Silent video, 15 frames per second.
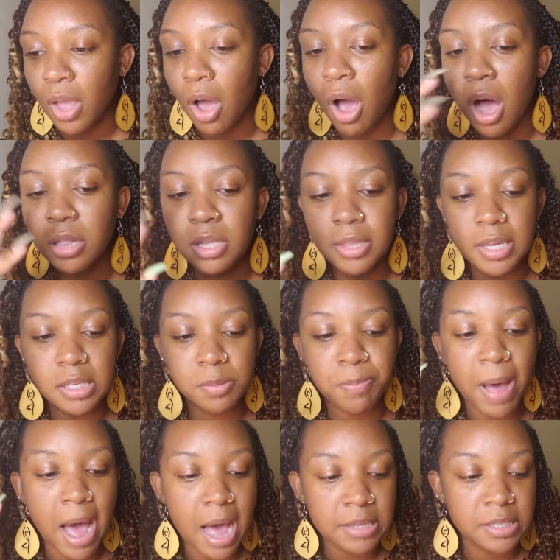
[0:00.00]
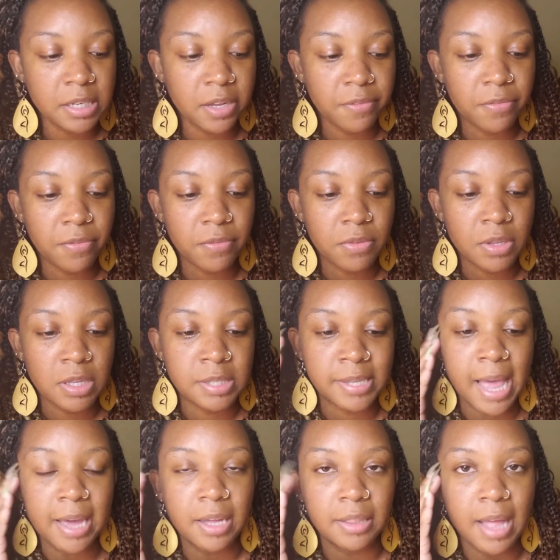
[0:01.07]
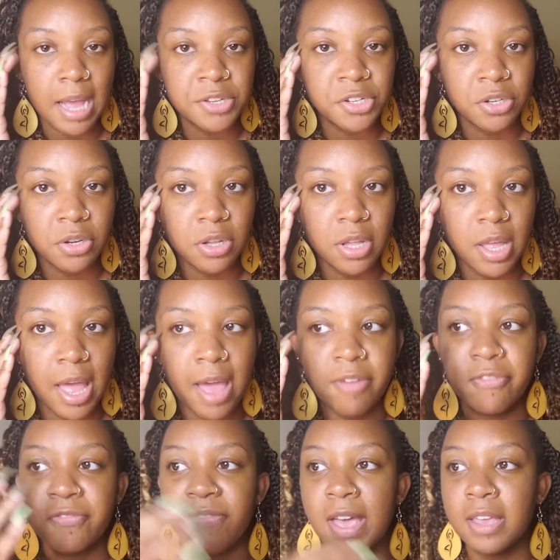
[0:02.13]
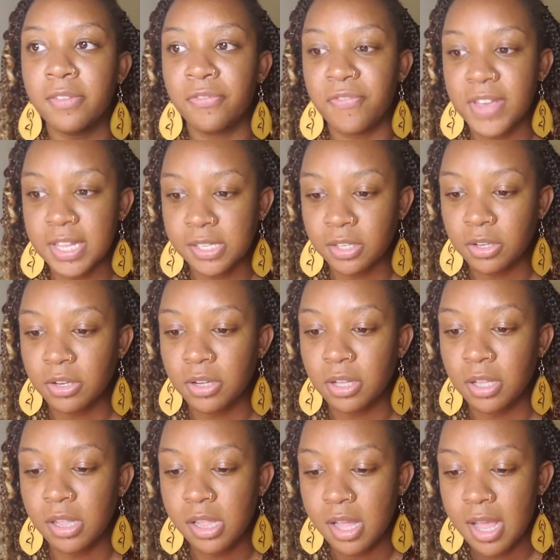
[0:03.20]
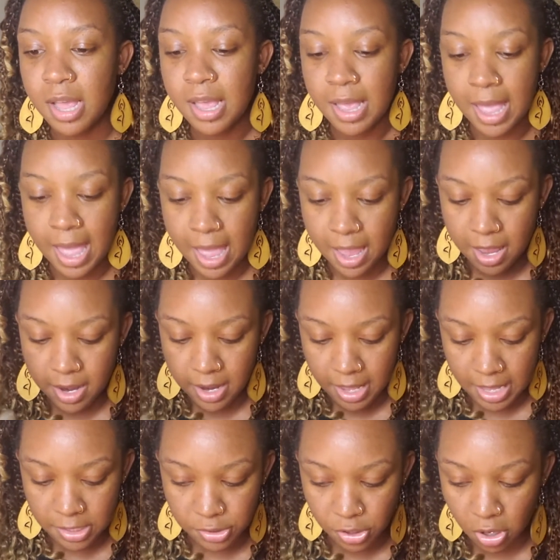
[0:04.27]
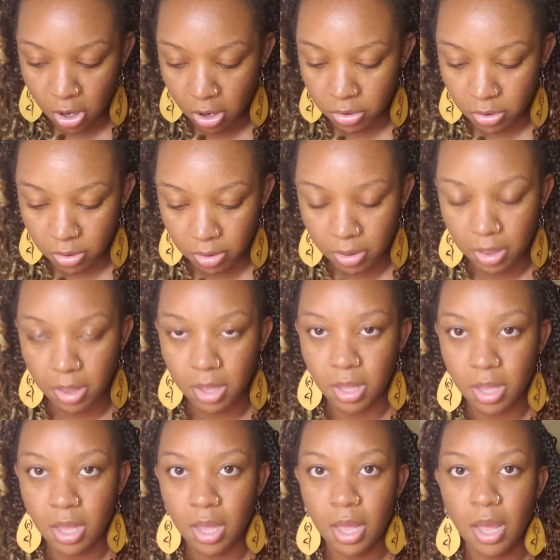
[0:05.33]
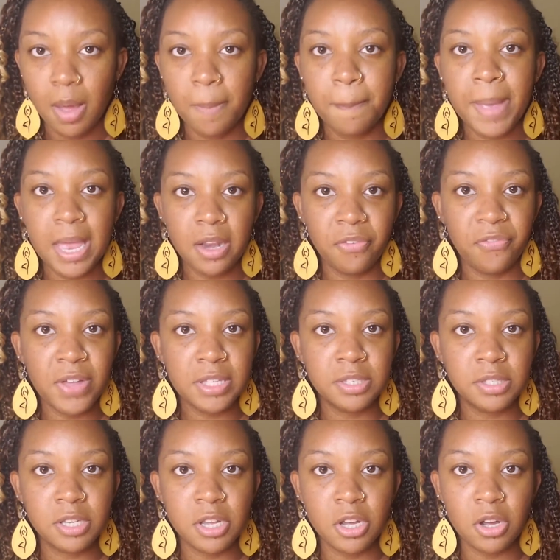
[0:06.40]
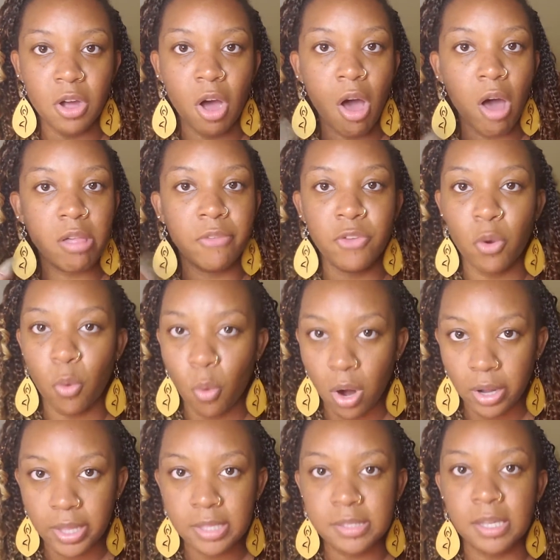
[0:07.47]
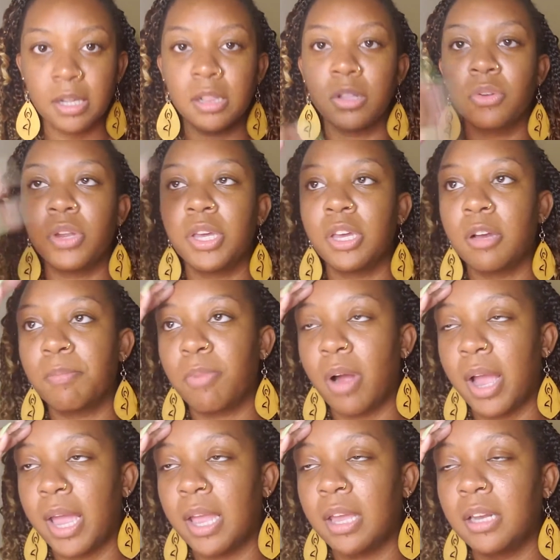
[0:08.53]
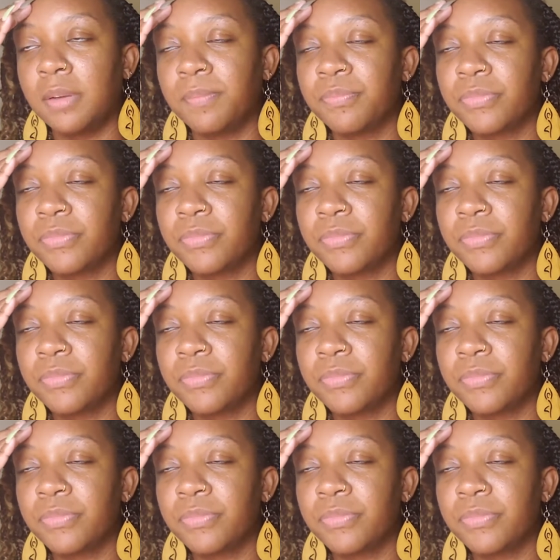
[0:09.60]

all of these positive psychological and physical and internal benefits to all of your organs, including your brain,